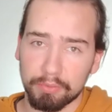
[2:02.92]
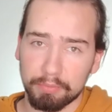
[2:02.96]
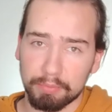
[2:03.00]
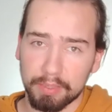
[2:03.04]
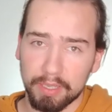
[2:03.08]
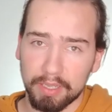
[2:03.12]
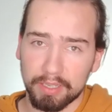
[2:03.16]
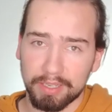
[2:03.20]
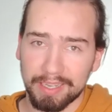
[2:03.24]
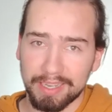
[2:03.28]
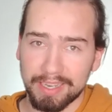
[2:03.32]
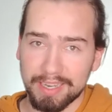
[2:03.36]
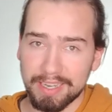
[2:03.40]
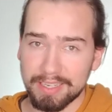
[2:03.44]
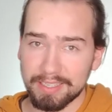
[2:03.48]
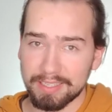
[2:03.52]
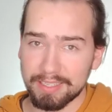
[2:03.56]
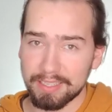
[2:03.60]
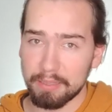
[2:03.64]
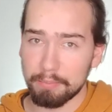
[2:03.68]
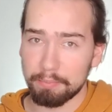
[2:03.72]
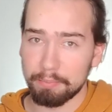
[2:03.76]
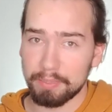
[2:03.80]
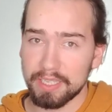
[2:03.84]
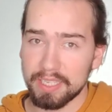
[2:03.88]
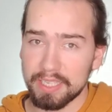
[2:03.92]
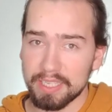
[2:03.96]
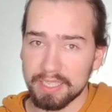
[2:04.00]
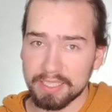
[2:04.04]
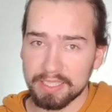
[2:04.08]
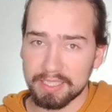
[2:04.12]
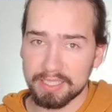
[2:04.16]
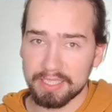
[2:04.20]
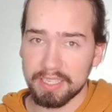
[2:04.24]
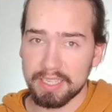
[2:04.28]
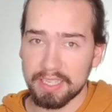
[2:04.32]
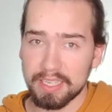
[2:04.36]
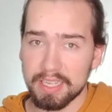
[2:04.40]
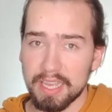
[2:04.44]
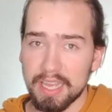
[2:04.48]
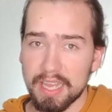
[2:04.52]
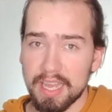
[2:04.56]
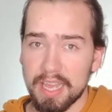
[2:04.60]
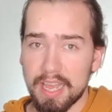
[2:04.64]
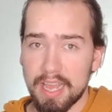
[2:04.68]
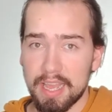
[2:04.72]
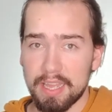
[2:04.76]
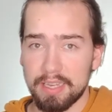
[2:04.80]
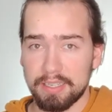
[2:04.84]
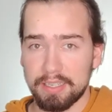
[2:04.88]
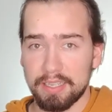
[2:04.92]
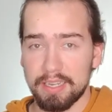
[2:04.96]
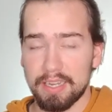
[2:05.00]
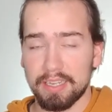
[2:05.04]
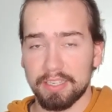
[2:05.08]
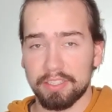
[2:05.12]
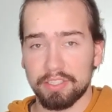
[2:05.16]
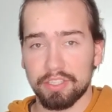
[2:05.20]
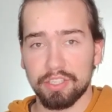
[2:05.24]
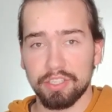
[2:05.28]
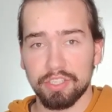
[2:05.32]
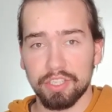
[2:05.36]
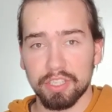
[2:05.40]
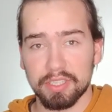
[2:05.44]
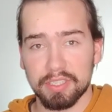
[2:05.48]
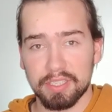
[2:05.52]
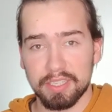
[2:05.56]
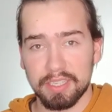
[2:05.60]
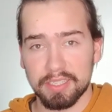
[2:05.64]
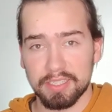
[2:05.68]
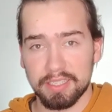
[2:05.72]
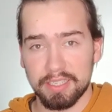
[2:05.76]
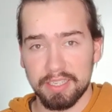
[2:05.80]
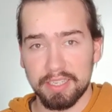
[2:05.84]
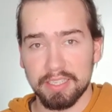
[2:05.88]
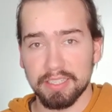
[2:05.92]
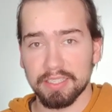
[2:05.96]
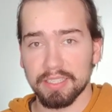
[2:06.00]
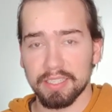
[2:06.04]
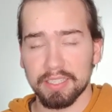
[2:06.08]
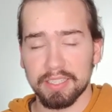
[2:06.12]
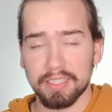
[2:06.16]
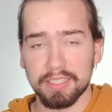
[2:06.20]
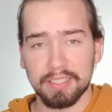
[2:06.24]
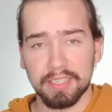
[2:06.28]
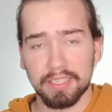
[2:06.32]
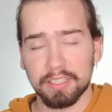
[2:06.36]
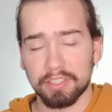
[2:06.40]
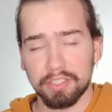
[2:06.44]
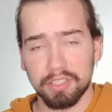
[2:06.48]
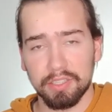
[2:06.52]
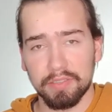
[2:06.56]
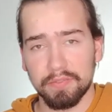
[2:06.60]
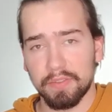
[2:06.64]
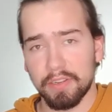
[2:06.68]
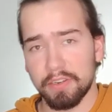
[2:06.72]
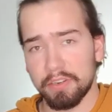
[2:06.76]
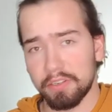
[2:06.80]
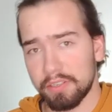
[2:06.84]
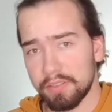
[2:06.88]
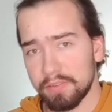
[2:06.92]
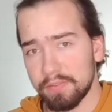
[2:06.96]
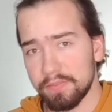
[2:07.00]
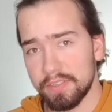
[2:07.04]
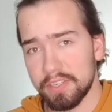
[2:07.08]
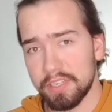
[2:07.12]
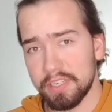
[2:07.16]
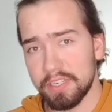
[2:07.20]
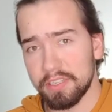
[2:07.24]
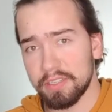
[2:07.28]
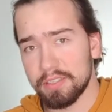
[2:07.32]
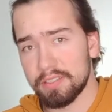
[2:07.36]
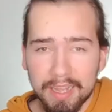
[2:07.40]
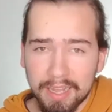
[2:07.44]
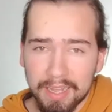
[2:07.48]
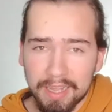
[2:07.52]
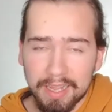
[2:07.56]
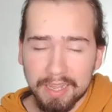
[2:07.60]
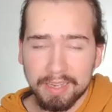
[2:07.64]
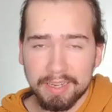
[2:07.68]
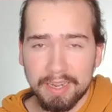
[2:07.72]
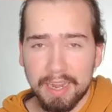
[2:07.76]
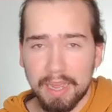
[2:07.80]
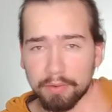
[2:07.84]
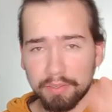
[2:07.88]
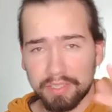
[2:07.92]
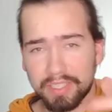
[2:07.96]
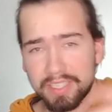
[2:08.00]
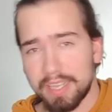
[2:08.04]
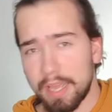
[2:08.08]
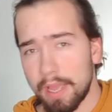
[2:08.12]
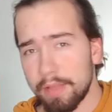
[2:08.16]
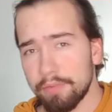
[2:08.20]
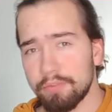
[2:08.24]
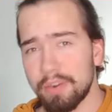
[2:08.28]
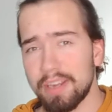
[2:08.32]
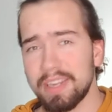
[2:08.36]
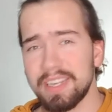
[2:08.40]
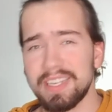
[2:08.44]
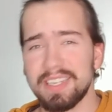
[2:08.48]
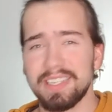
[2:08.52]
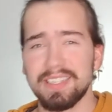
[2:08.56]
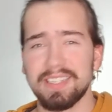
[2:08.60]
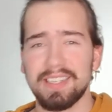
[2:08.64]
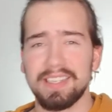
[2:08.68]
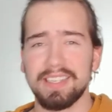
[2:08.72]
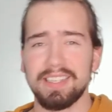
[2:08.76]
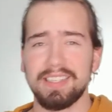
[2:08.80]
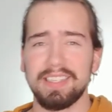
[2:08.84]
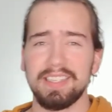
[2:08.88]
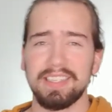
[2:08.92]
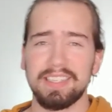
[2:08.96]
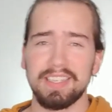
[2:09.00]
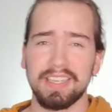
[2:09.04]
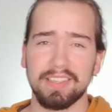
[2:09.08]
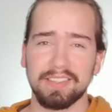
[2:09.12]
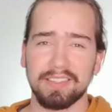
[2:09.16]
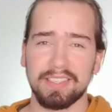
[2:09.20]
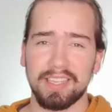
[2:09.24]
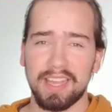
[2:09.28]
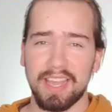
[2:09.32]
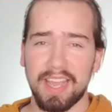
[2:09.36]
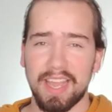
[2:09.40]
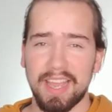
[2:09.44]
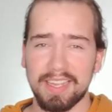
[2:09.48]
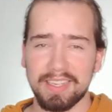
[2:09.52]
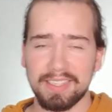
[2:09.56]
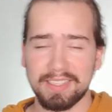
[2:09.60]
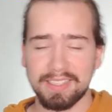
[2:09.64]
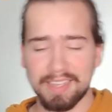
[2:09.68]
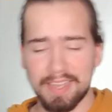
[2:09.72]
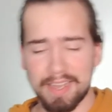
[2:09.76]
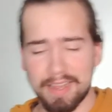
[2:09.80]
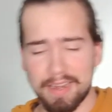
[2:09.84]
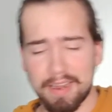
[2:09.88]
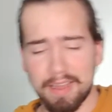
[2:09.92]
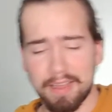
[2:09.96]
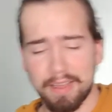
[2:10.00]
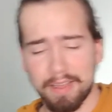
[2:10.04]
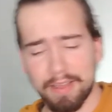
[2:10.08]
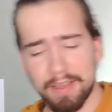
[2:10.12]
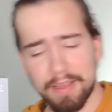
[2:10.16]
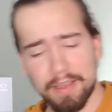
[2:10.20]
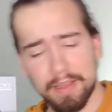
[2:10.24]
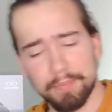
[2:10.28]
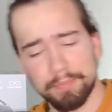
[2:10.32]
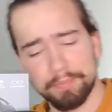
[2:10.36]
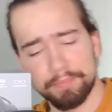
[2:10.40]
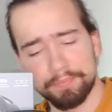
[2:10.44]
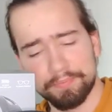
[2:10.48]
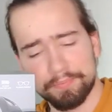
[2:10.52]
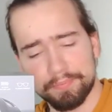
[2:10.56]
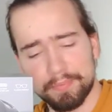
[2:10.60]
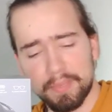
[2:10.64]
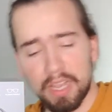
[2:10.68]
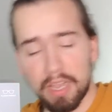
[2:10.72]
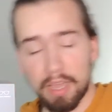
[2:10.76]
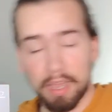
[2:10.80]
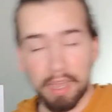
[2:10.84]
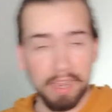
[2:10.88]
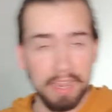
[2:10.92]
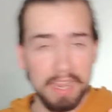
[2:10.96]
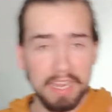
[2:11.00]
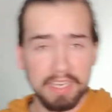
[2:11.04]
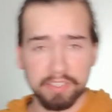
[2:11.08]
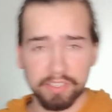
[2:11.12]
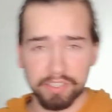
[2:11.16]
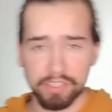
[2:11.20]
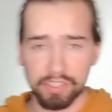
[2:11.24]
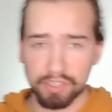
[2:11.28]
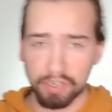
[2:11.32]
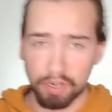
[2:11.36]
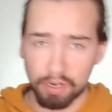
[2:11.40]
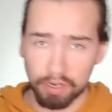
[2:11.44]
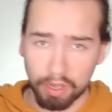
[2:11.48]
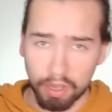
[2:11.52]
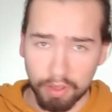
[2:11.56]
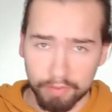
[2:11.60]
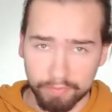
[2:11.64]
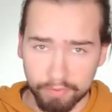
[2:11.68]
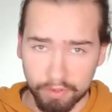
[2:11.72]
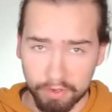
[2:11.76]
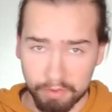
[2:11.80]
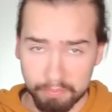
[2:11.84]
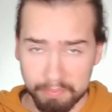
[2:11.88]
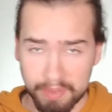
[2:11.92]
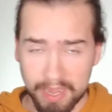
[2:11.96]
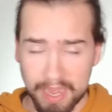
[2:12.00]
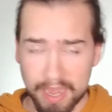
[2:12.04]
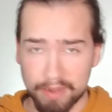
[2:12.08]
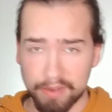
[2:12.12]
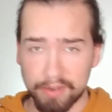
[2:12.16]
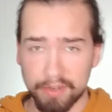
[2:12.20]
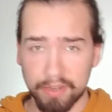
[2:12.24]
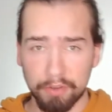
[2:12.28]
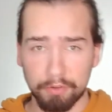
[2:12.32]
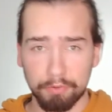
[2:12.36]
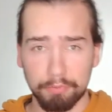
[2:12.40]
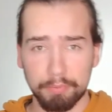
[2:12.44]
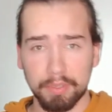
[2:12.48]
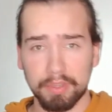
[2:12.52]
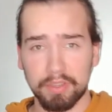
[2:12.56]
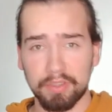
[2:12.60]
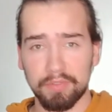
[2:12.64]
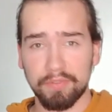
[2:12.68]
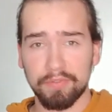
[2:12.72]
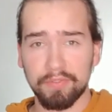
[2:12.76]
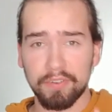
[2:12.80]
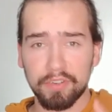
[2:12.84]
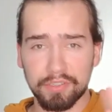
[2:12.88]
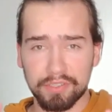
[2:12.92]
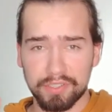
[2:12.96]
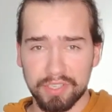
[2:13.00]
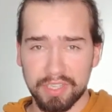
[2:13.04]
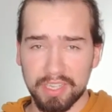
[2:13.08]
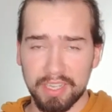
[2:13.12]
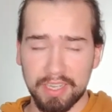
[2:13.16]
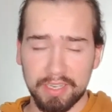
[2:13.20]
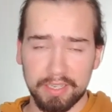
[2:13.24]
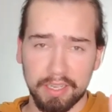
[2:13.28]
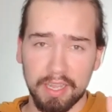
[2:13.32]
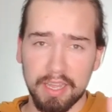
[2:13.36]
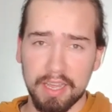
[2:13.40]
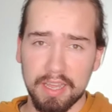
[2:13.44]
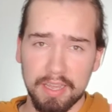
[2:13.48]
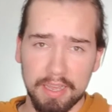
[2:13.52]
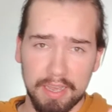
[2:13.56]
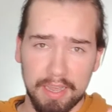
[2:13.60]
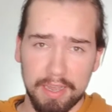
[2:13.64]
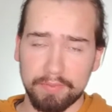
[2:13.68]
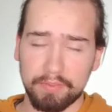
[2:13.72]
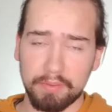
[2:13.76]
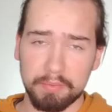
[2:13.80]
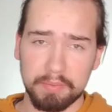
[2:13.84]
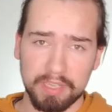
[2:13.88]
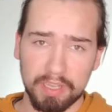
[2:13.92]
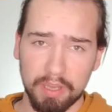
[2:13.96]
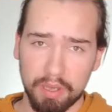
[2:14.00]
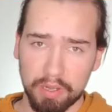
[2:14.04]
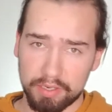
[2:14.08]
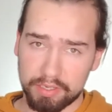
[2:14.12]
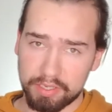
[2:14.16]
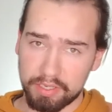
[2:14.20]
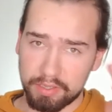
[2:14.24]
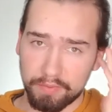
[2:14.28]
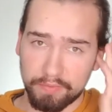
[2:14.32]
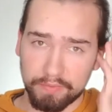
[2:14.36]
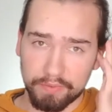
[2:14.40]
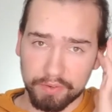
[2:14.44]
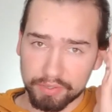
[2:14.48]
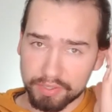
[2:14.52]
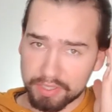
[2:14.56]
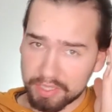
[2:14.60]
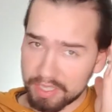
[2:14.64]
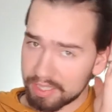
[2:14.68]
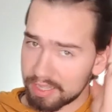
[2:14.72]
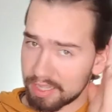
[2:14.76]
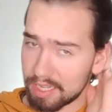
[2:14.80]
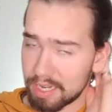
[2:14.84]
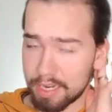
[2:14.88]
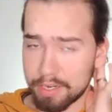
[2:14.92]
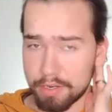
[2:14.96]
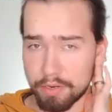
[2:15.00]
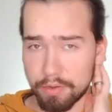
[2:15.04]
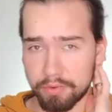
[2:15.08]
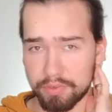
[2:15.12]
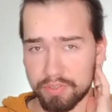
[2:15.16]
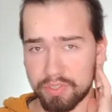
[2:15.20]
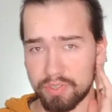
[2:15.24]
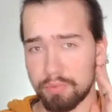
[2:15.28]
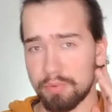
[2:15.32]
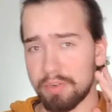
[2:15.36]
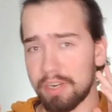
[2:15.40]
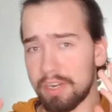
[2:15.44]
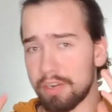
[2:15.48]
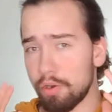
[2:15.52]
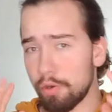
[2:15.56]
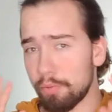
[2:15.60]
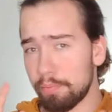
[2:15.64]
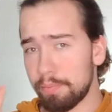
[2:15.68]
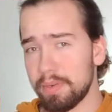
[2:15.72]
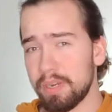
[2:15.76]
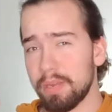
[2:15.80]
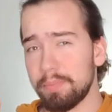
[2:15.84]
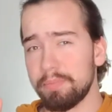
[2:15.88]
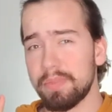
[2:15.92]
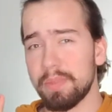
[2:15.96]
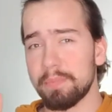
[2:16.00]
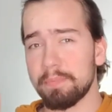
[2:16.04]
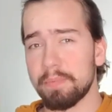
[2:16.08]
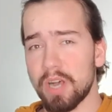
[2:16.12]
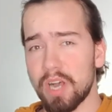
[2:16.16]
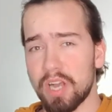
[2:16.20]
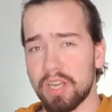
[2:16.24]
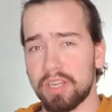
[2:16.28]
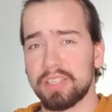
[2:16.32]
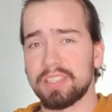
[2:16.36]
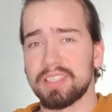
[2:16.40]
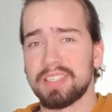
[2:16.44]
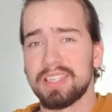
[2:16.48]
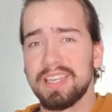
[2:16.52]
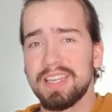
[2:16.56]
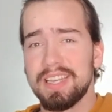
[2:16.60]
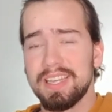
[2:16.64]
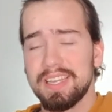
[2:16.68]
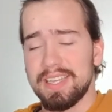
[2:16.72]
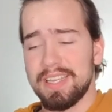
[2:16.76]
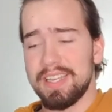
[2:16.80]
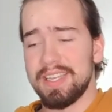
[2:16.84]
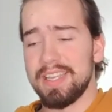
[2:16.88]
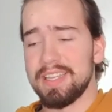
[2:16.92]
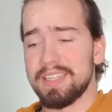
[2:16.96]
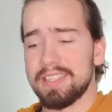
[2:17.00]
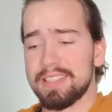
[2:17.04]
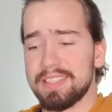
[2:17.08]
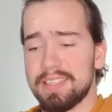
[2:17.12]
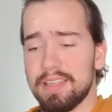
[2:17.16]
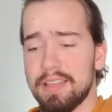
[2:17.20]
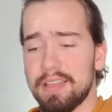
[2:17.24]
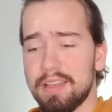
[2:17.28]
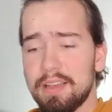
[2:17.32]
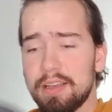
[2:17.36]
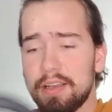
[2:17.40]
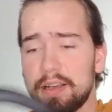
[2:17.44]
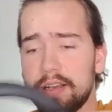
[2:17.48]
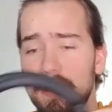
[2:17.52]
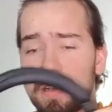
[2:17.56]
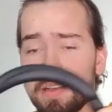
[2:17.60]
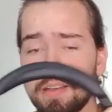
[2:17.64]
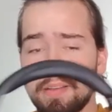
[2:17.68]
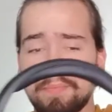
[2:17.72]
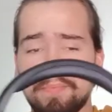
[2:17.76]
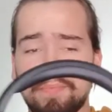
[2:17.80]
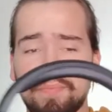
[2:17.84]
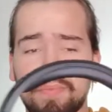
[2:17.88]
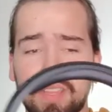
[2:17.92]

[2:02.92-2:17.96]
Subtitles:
plug it into the PC and connect just as easily. It's actually very convenient. Now, to get right into the details of the headset, I hate to start off on a bad note, but the first thing, I have to be honest, the first thing that I noticed when I opened up the box is the